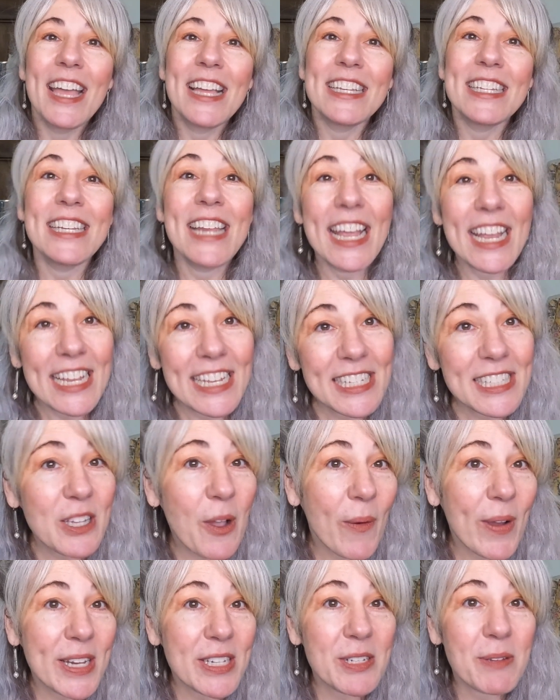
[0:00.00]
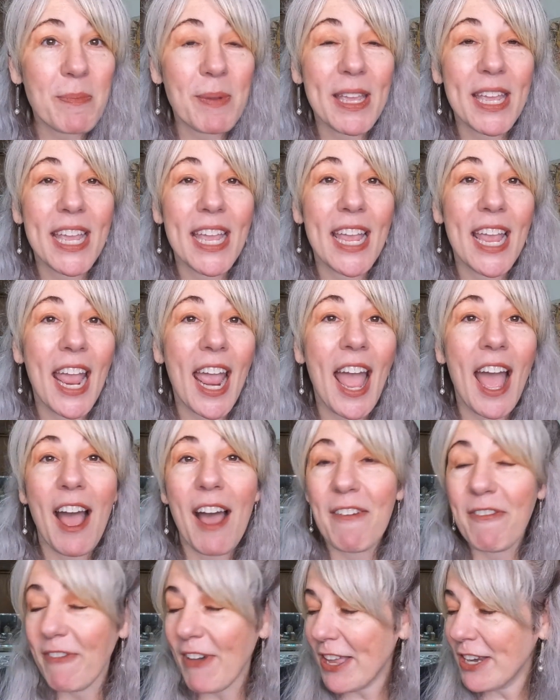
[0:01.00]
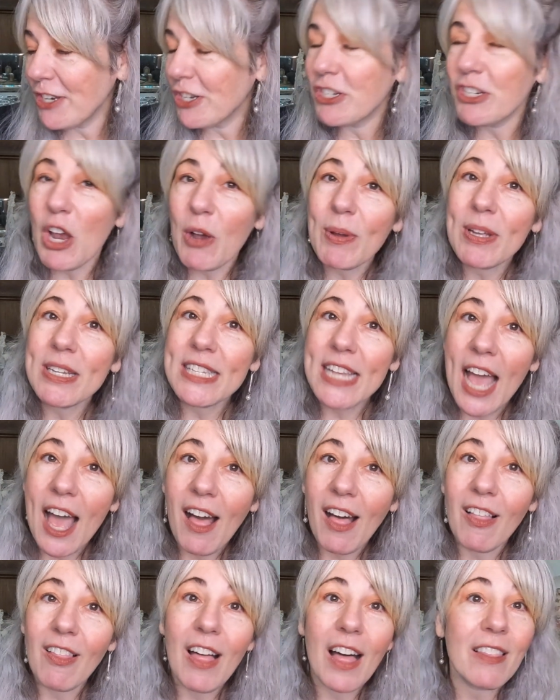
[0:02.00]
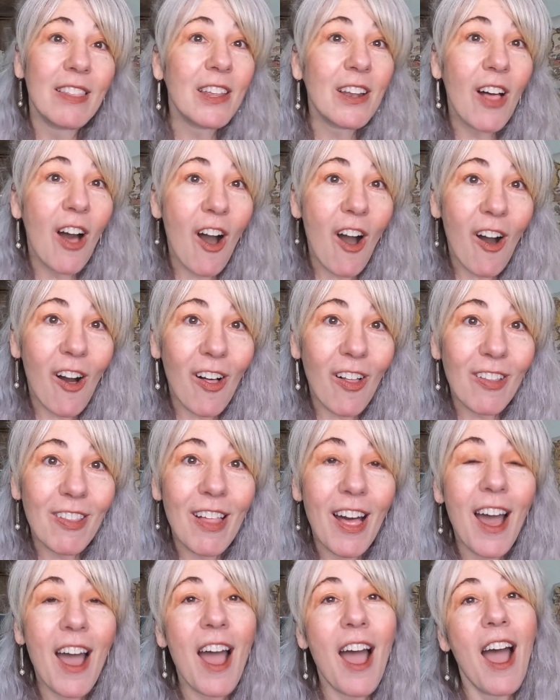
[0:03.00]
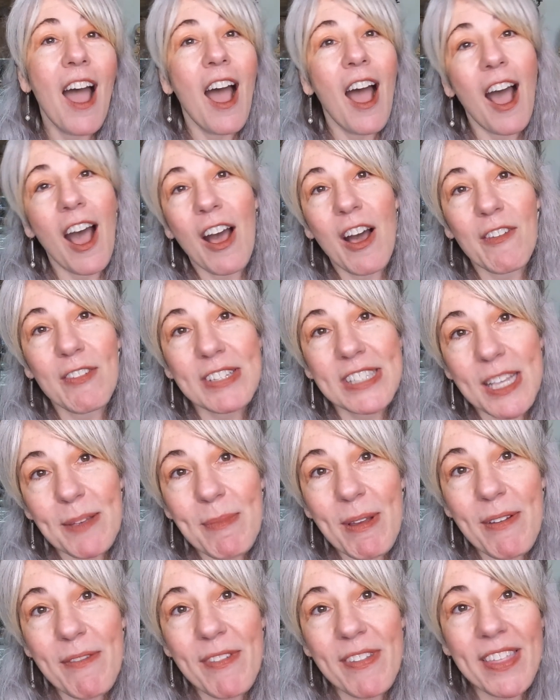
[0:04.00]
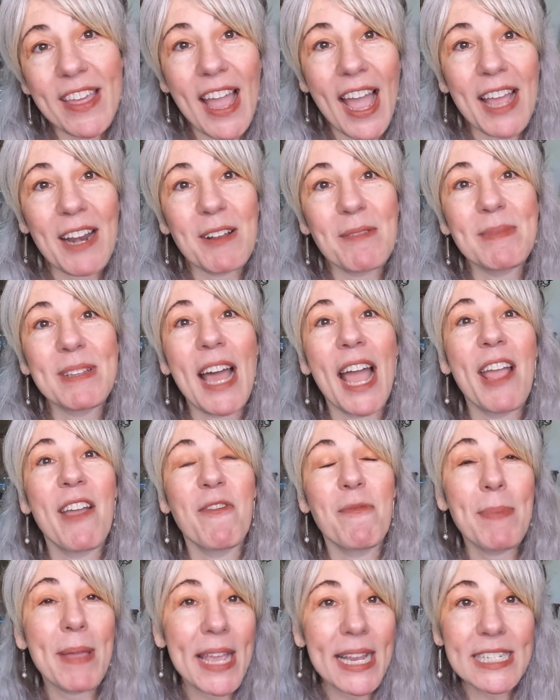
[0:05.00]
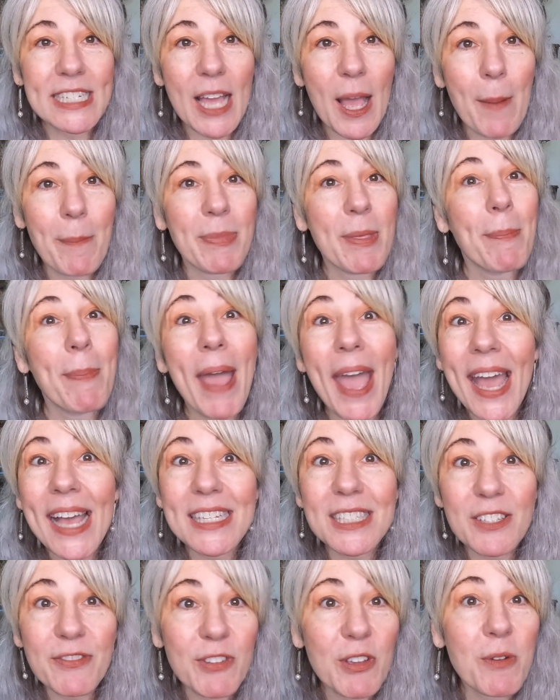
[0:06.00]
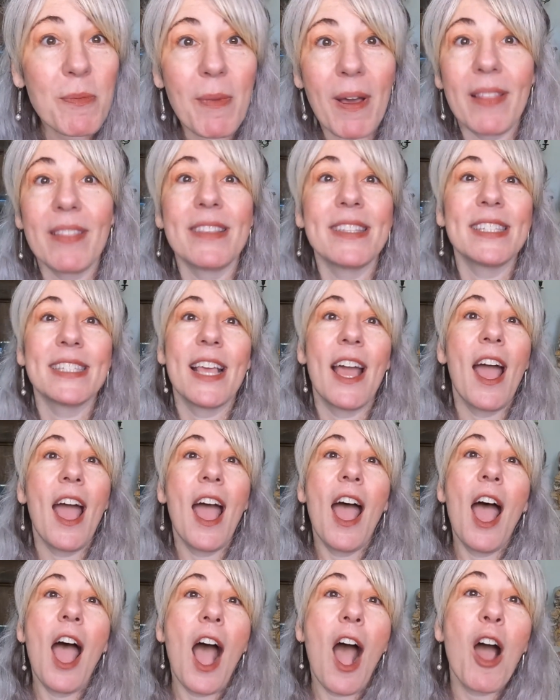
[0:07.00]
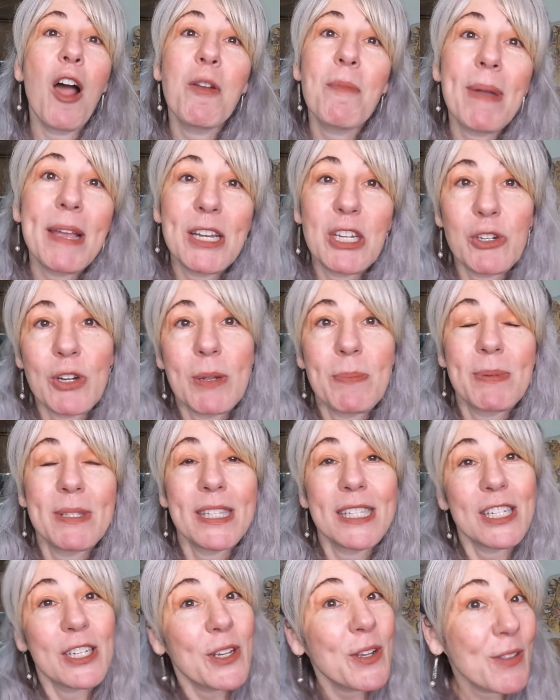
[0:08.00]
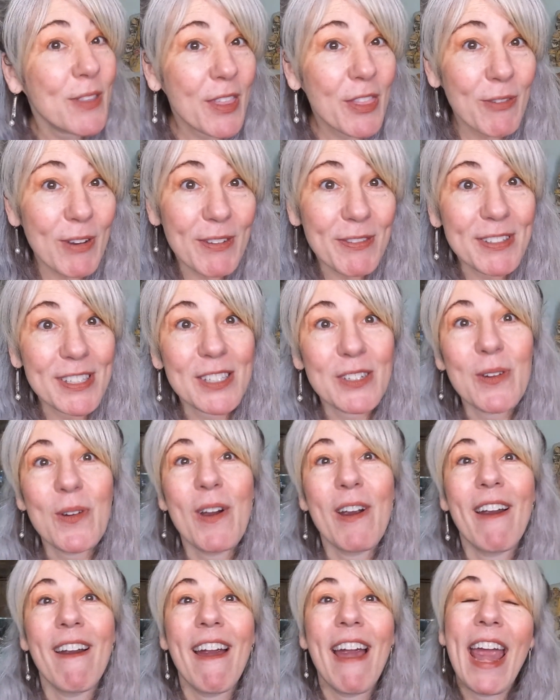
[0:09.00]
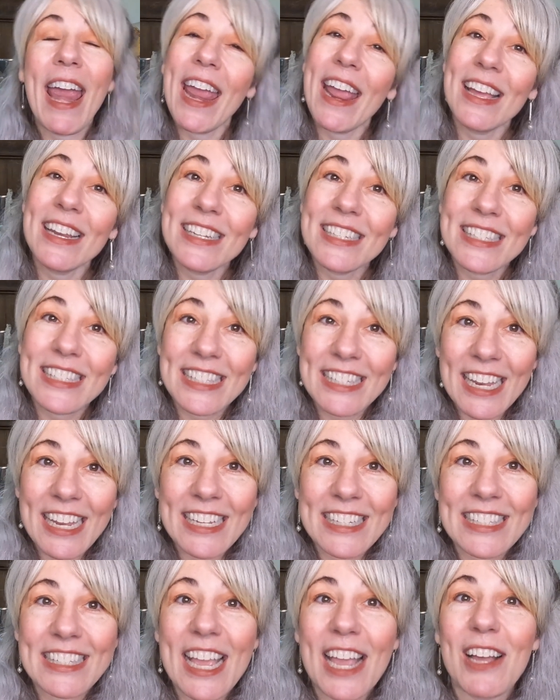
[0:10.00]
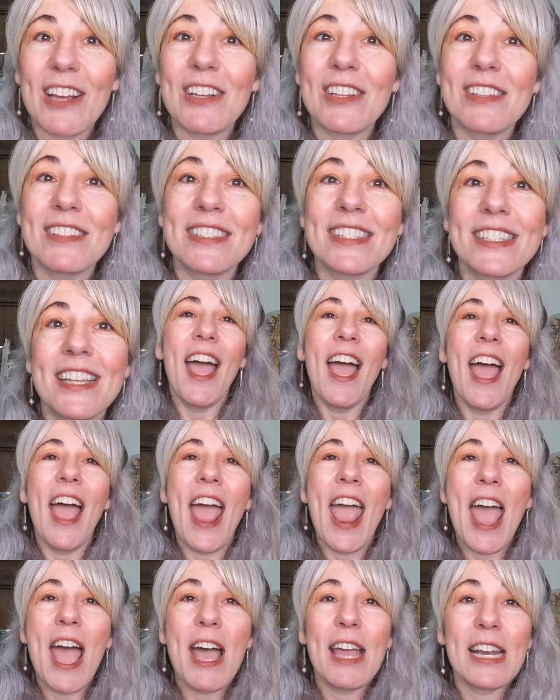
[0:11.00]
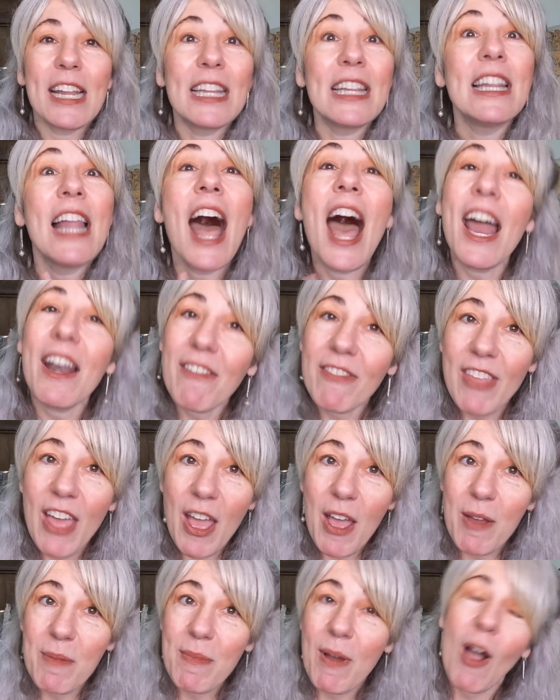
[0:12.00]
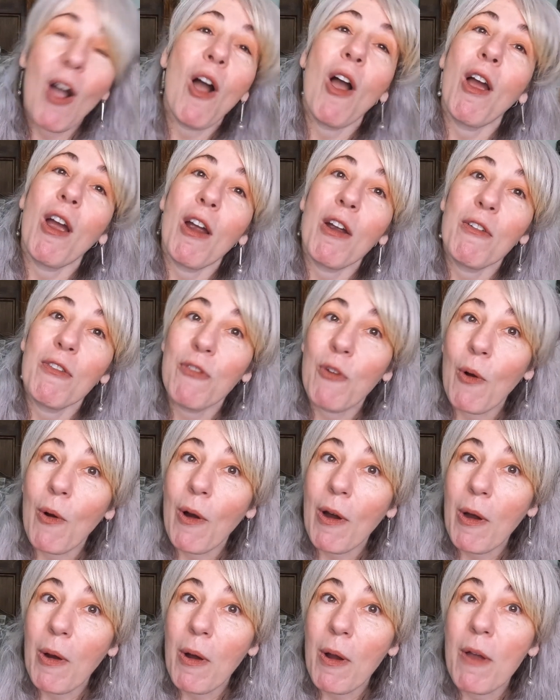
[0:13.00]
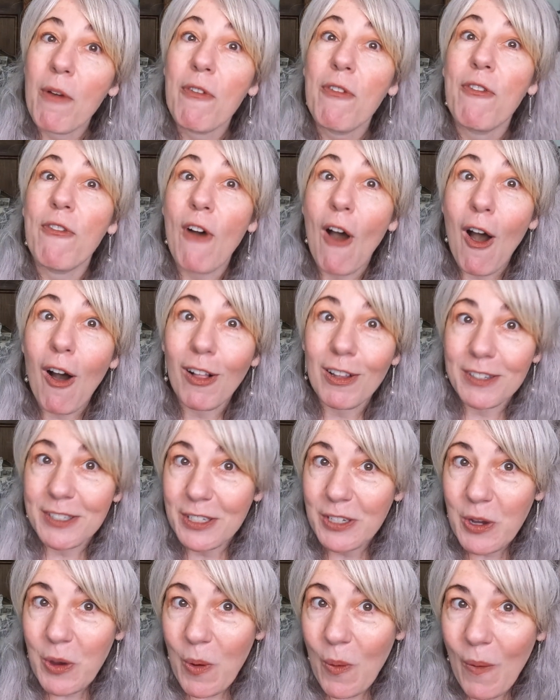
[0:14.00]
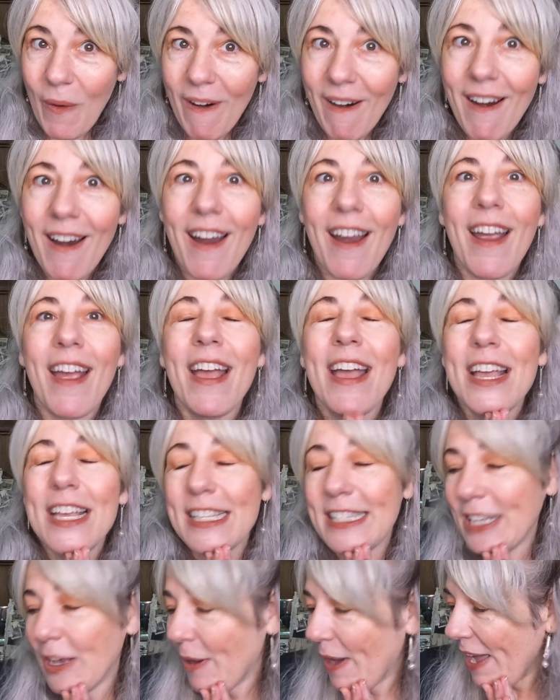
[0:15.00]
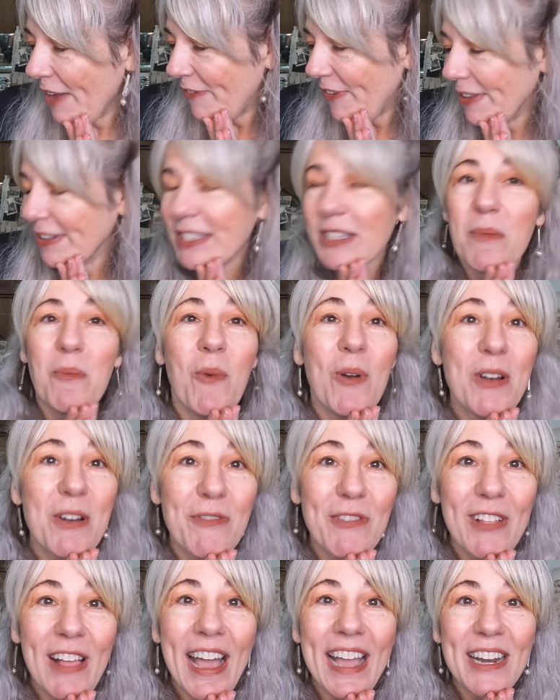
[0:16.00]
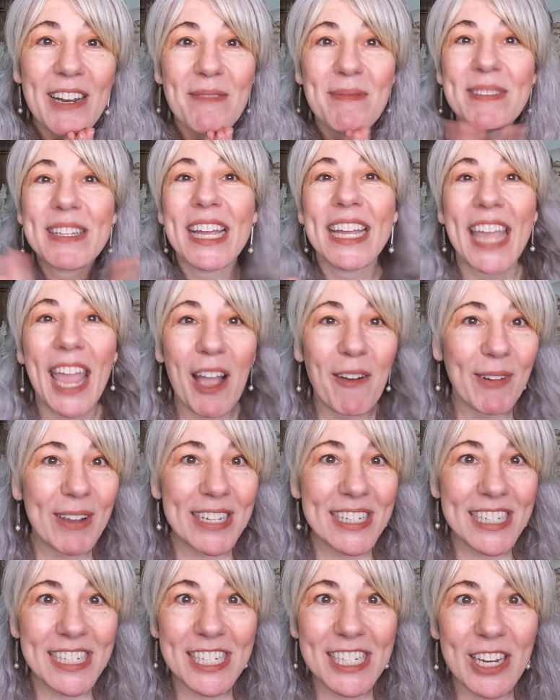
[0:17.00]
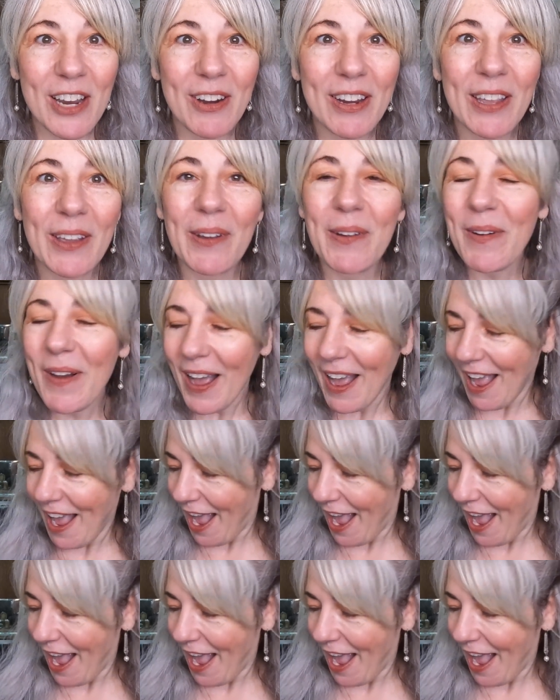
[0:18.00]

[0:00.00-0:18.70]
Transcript: Today is going to be a fun show and tell, a little haul of some of the items I have picked up the past few months on my trips to the thrift store and estate sales, and a lot of them are for fall decor. So I found some wonderful items I can't wait to show you.